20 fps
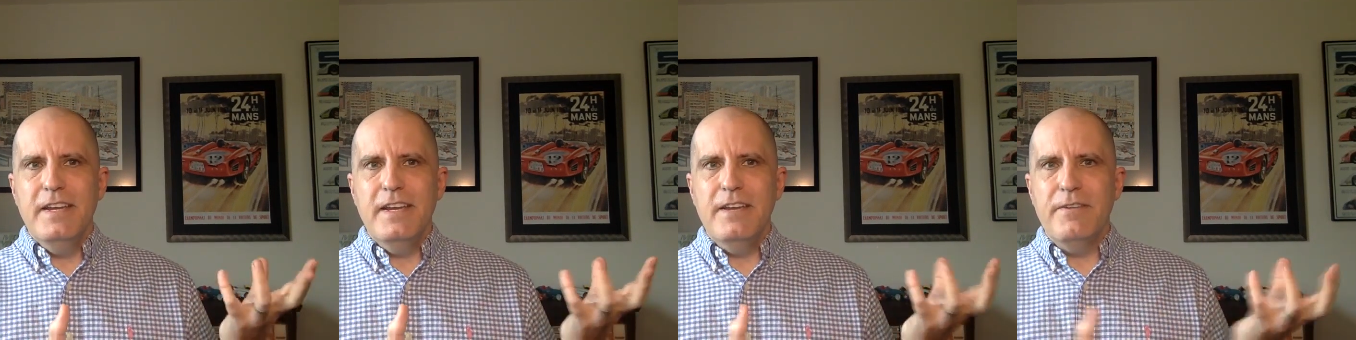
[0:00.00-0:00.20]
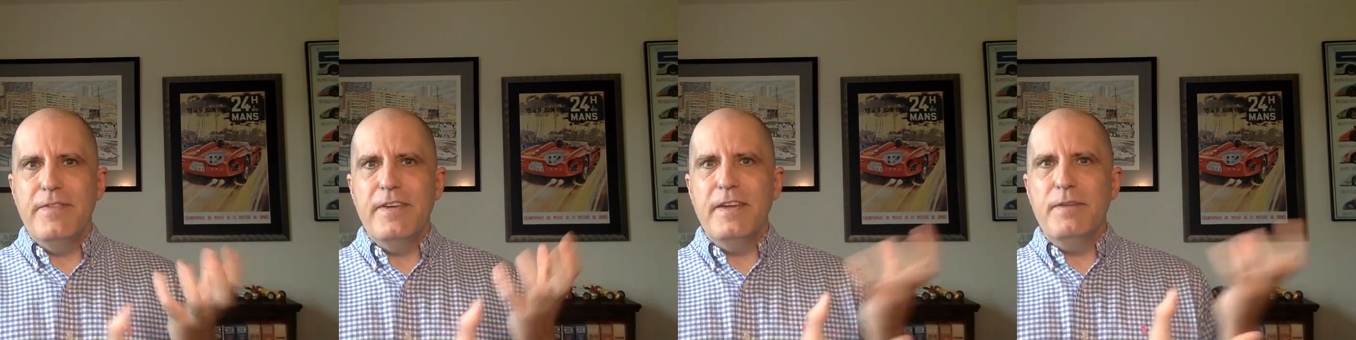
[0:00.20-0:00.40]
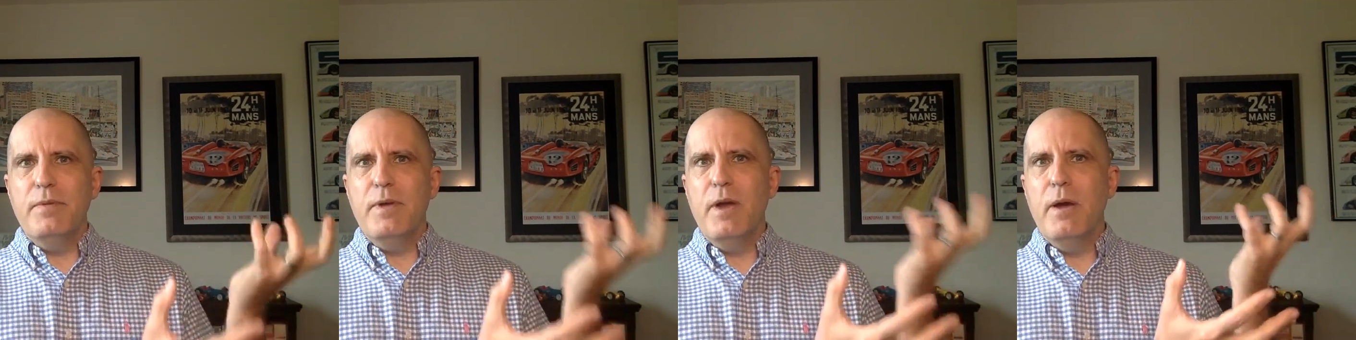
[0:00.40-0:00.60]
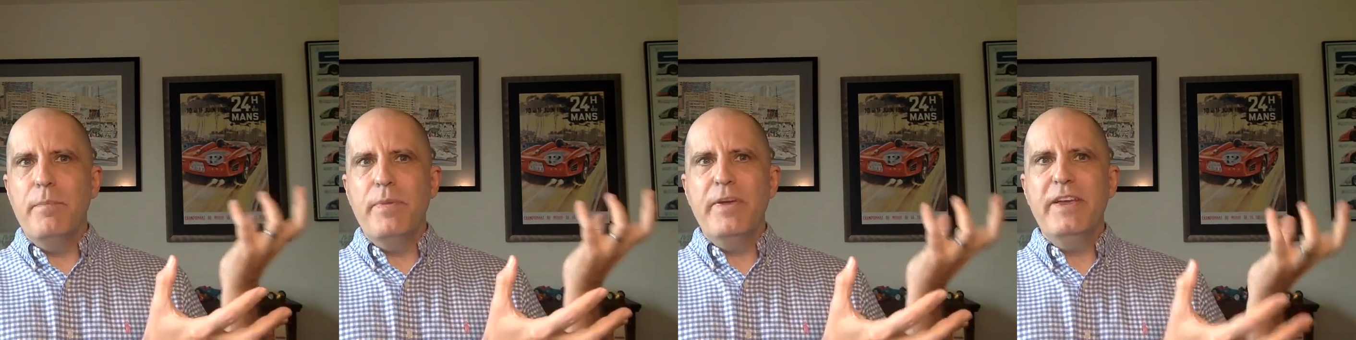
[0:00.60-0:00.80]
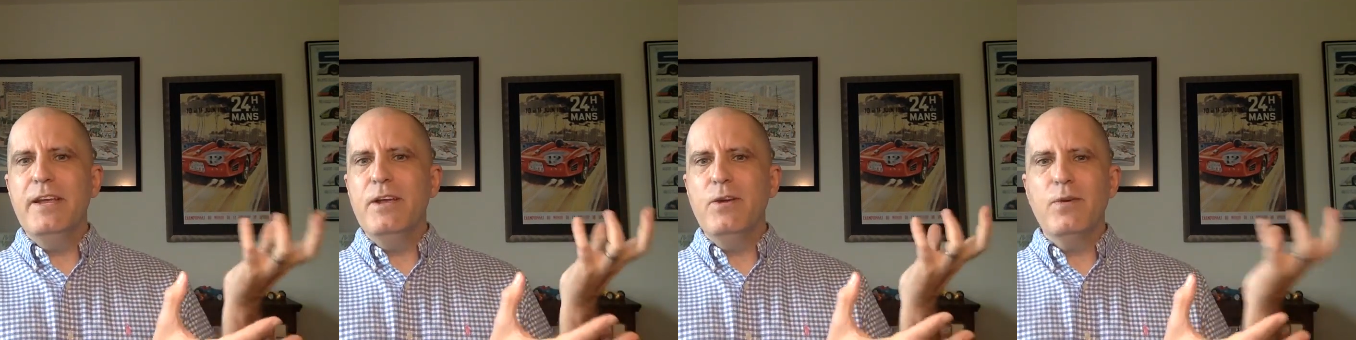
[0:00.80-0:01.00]
if they
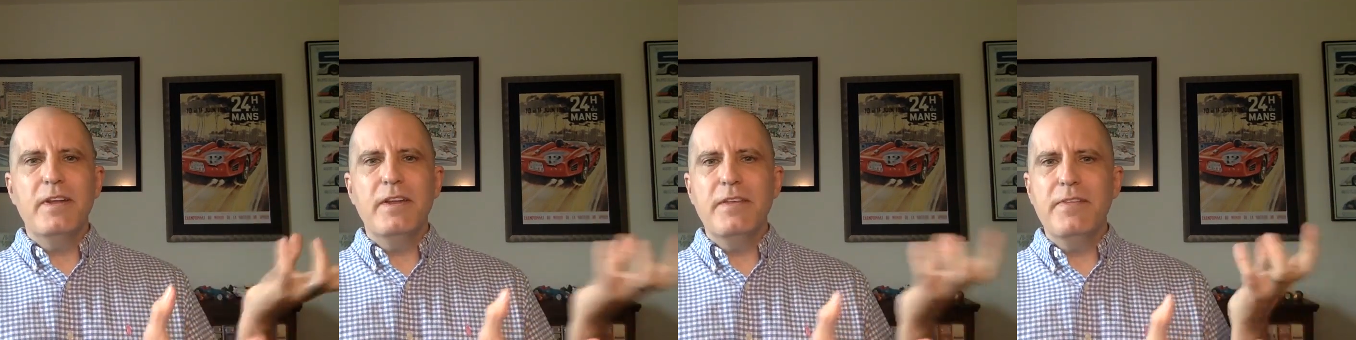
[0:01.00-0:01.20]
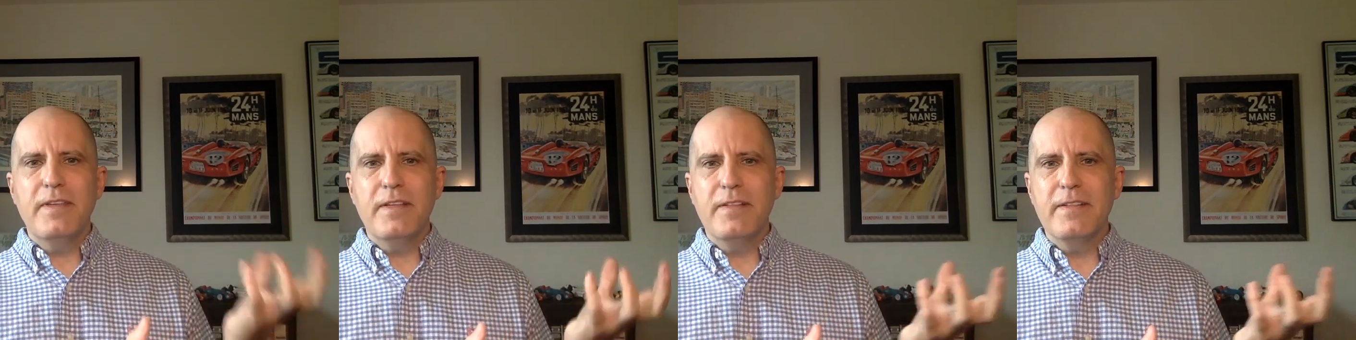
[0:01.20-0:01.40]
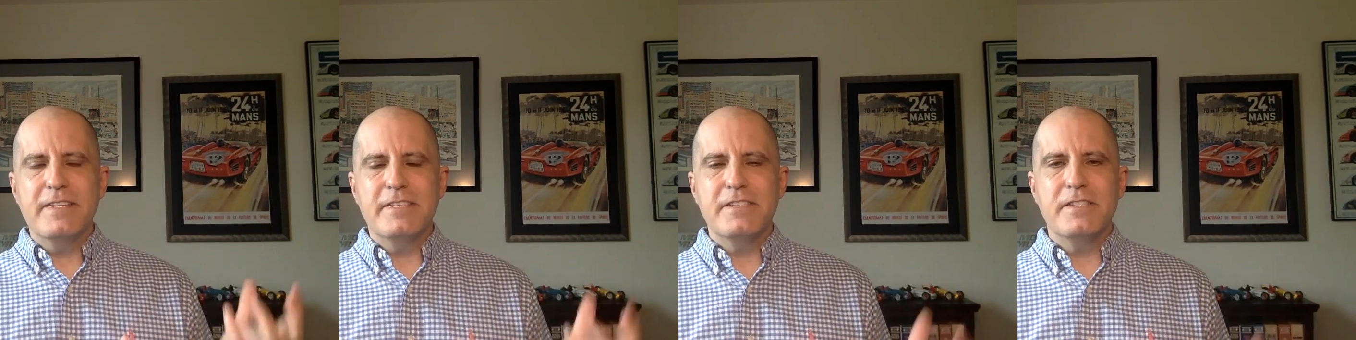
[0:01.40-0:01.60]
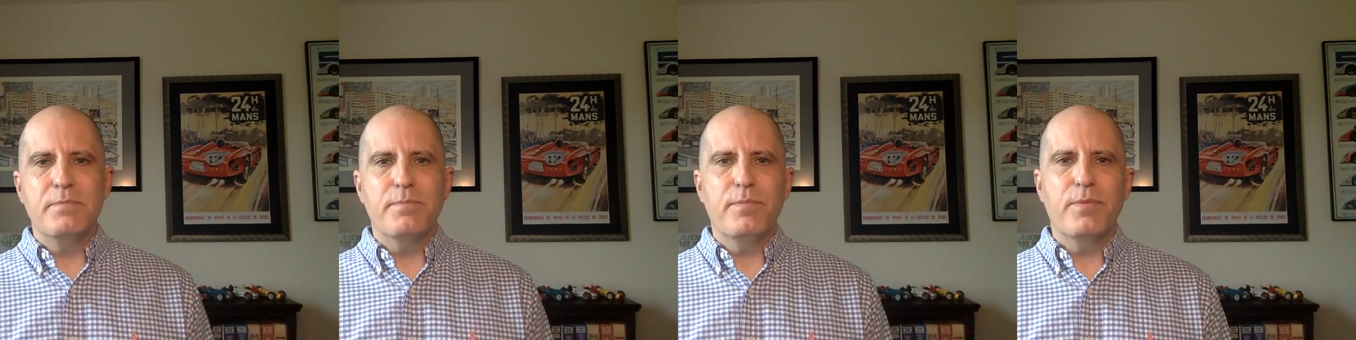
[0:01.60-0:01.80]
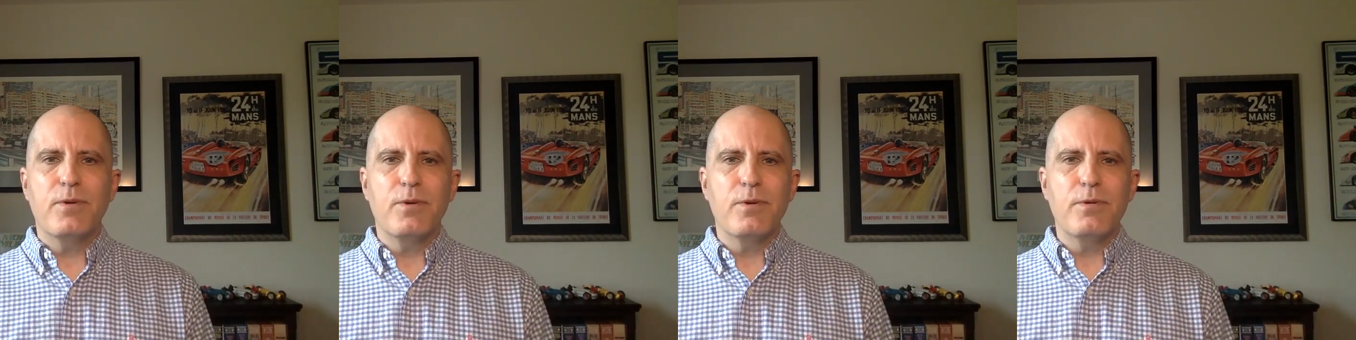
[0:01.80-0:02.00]
appear anything less
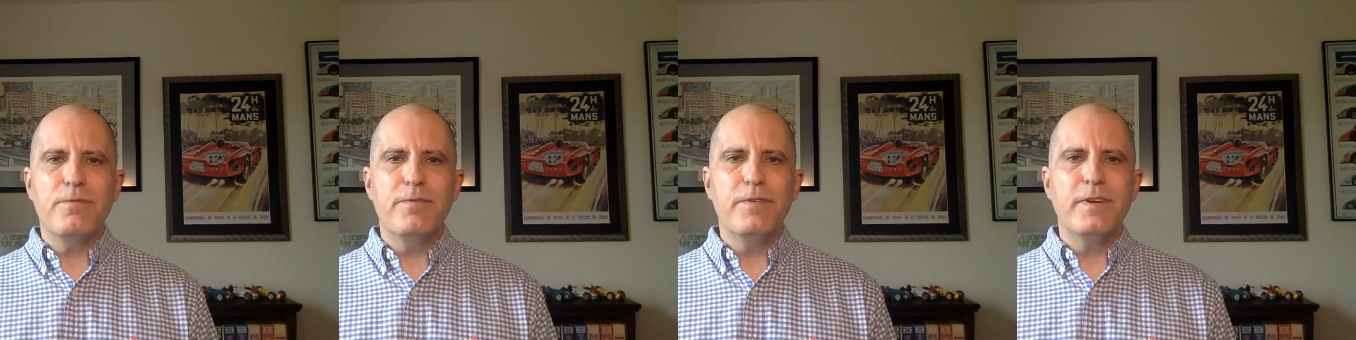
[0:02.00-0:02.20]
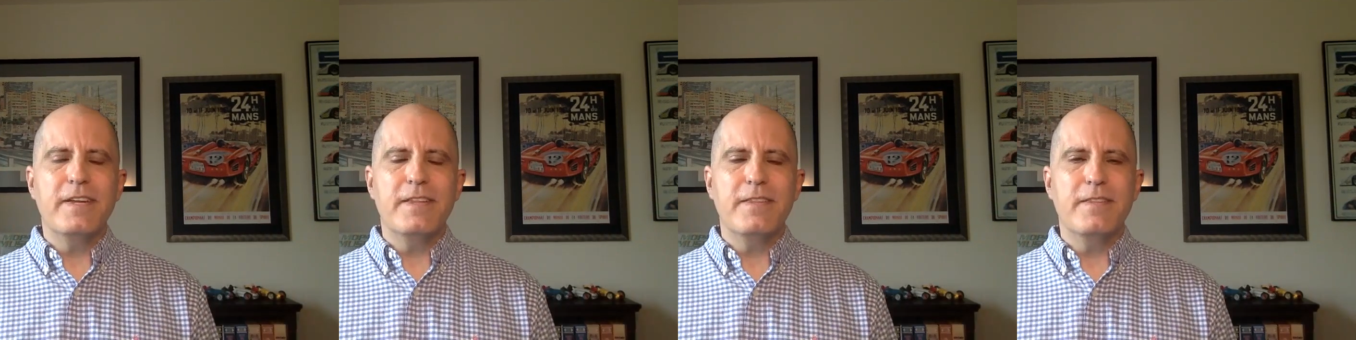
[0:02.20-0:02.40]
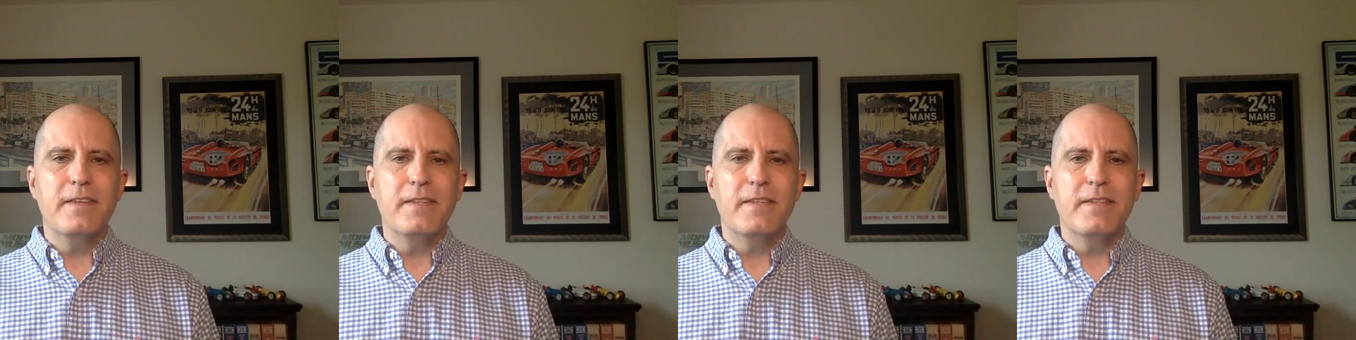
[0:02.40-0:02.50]
than perfect,